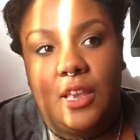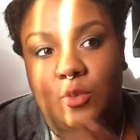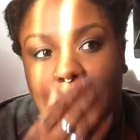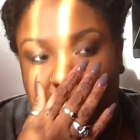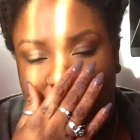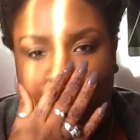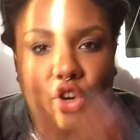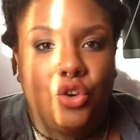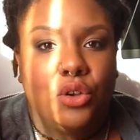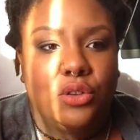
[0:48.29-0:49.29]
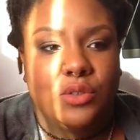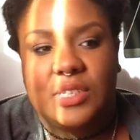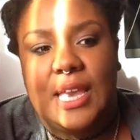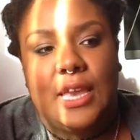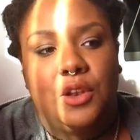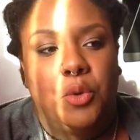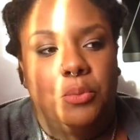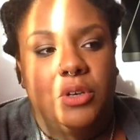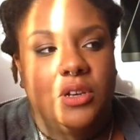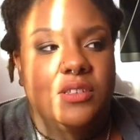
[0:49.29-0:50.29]
as well as journals and
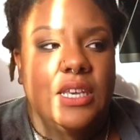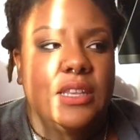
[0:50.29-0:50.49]
notebooks